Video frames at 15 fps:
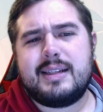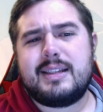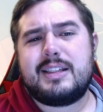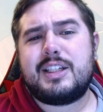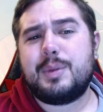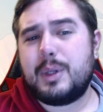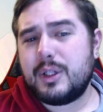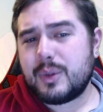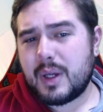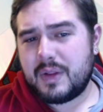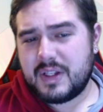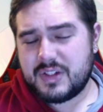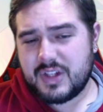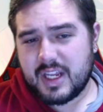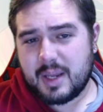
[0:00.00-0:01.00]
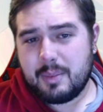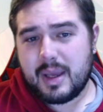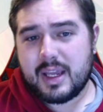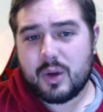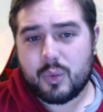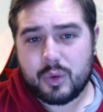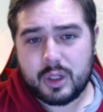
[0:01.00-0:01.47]
to build around this thing and
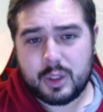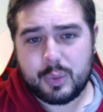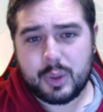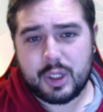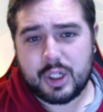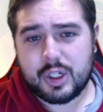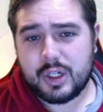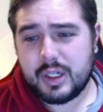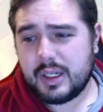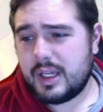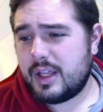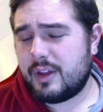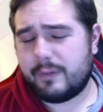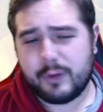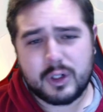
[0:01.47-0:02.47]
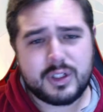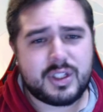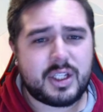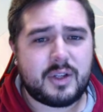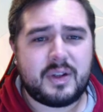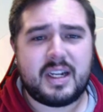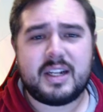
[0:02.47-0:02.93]
make it really good, the first
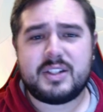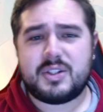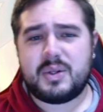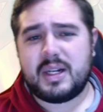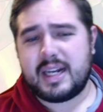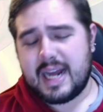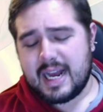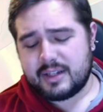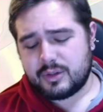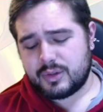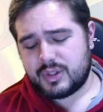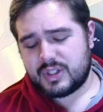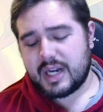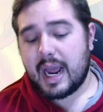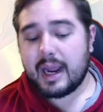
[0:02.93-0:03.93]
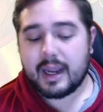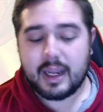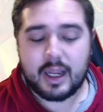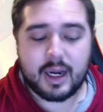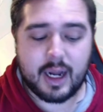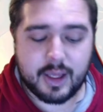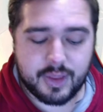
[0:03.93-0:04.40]
thing you need hazard stack,
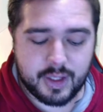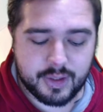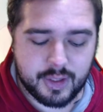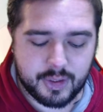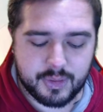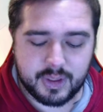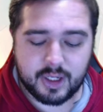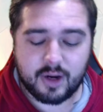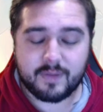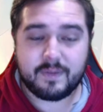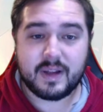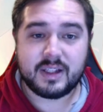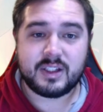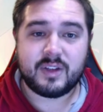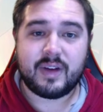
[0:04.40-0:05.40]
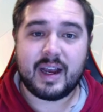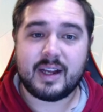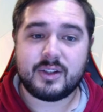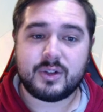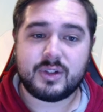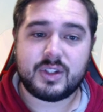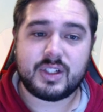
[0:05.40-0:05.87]
and I think that you need offensive
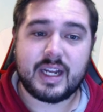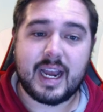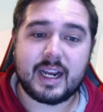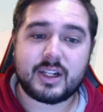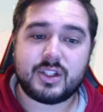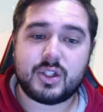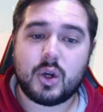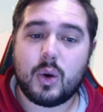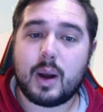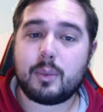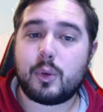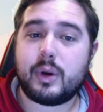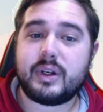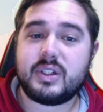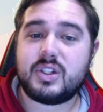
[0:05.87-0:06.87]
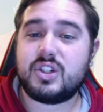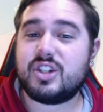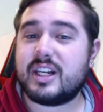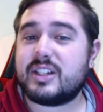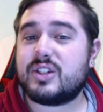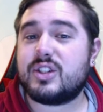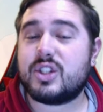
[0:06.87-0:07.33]
hazard stack, so I'm going to
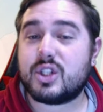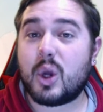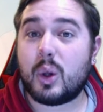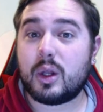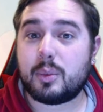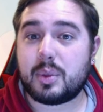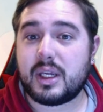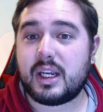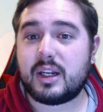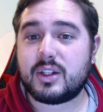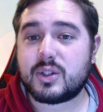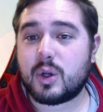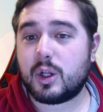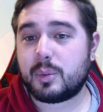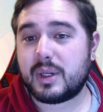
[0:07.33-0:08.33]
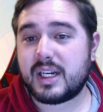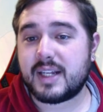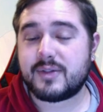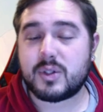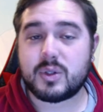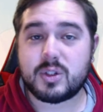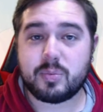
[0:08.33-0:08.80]
suggest Scolipede. Scolipede
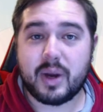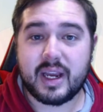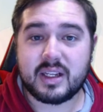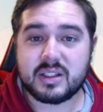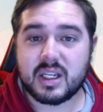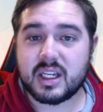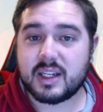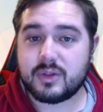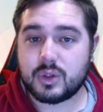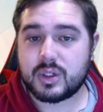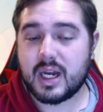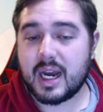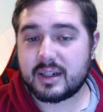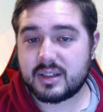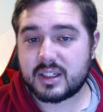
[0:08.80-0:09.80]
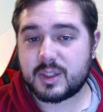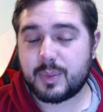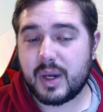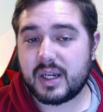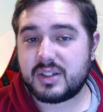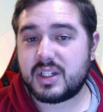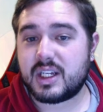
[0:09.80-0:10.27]
gives you spikes, it gives you toxic
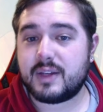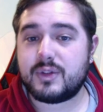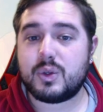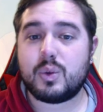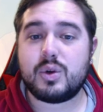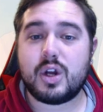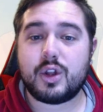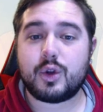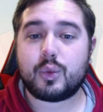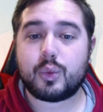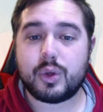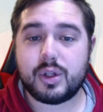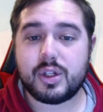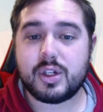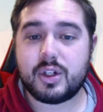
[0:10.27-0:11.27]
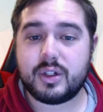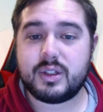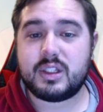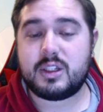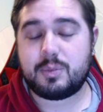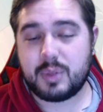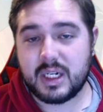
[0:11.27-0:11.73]
spikes, it gives you another really good
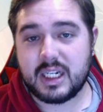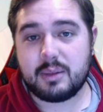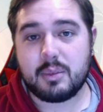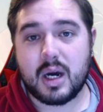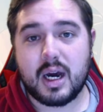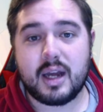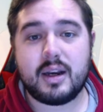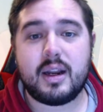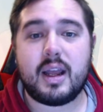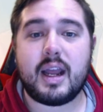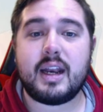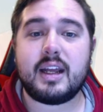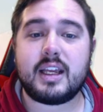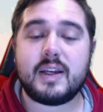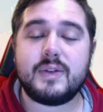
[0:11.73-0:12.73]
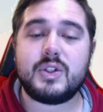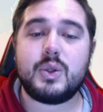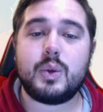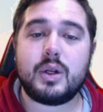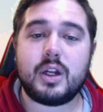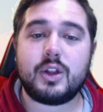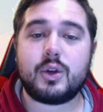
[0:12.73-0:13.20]
speedy mon, and it gives
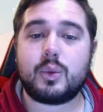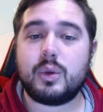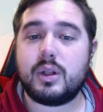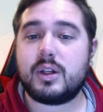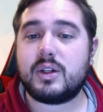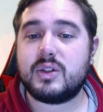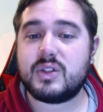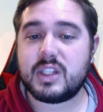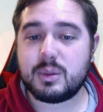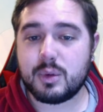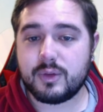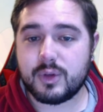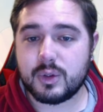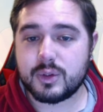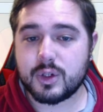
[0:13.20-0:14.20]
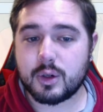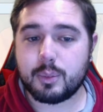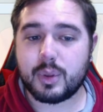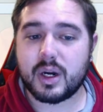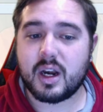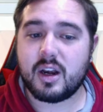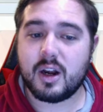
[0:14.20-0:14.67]
you another really good Z-move user,
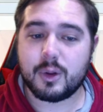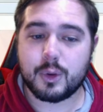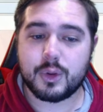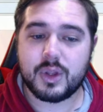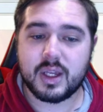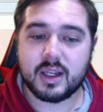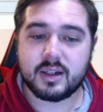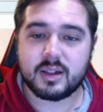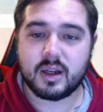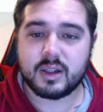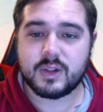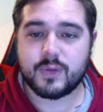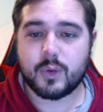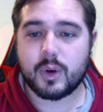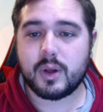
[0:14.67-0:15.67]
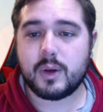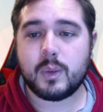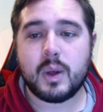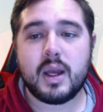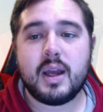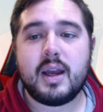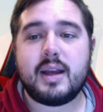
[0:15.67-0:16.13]
but another thing it does for you
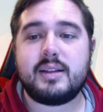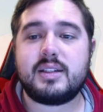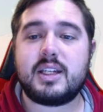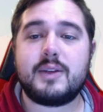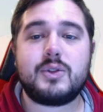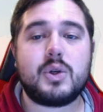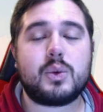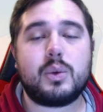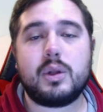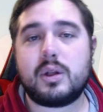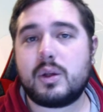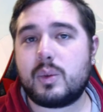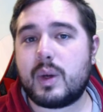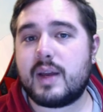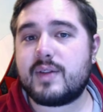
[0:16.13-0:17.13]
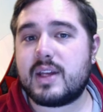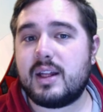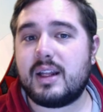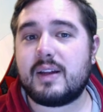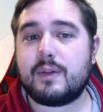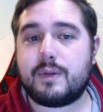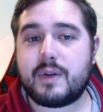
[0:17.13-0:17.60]
is it gives you a really good way of
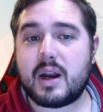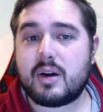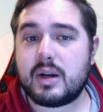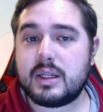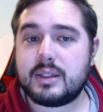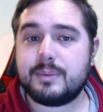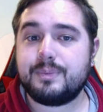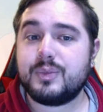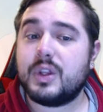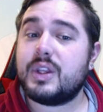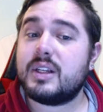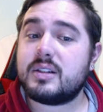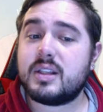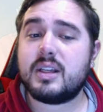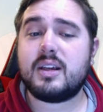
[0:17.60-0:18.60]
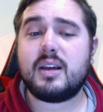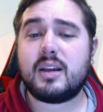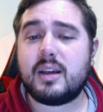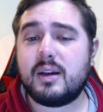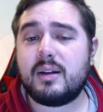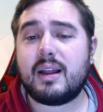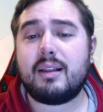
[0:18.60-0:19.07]
killing fairies. This thing can
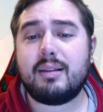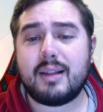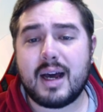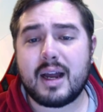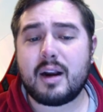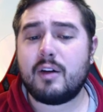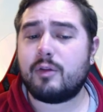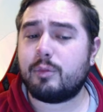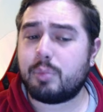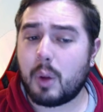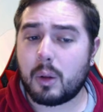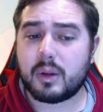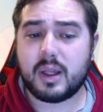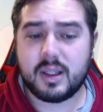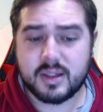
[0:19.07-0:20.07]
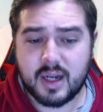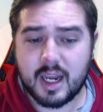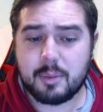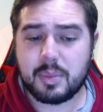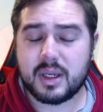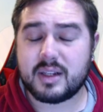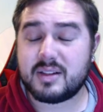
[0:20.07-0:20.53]
kill a lot of bulky
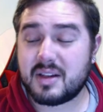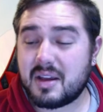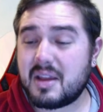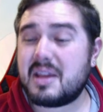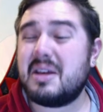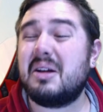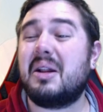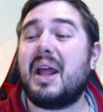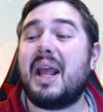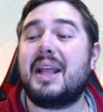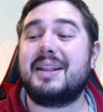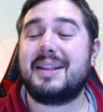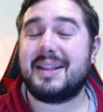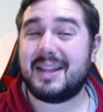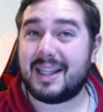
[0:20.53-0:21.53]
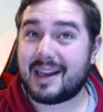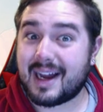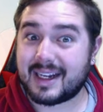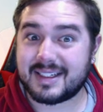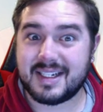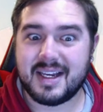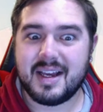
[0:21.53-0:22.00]
typings. It can kill a
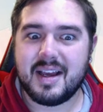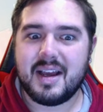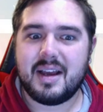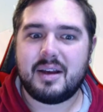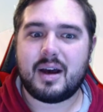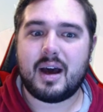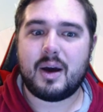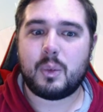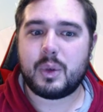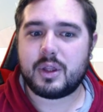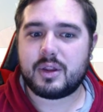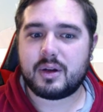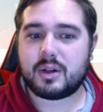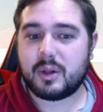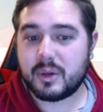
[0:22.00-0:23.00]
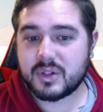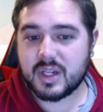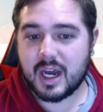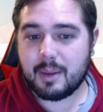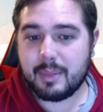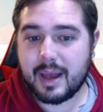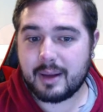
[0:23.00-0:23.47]
lot. With Close
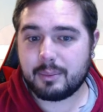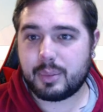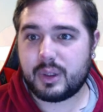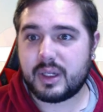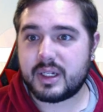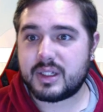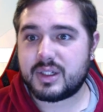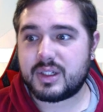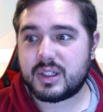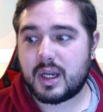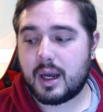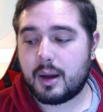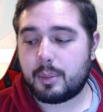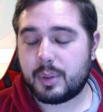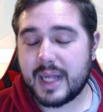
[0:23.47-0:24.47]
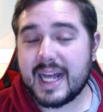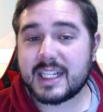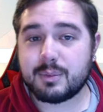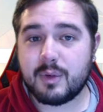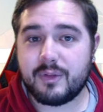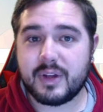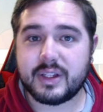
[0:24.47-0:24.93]
Combat plus
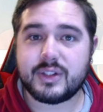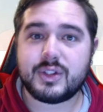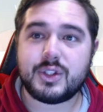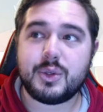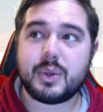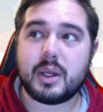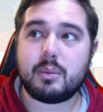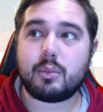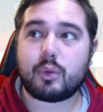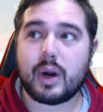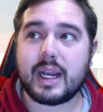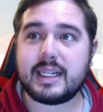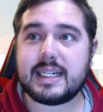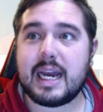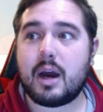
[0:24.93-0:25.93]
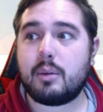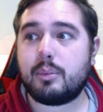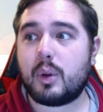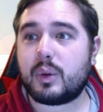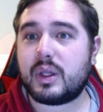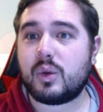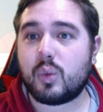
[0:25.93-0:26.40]
Plasma Fist, you can break down
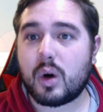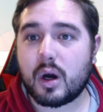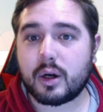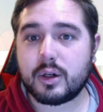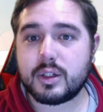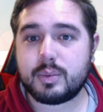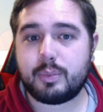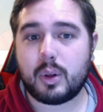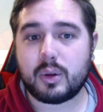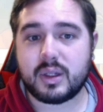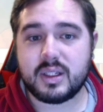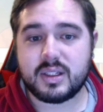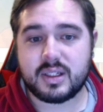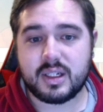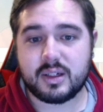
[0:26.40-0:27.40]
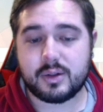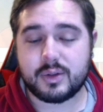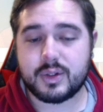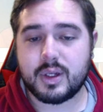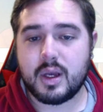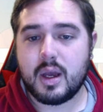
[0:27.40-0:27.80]
bulky waters, bulky steels,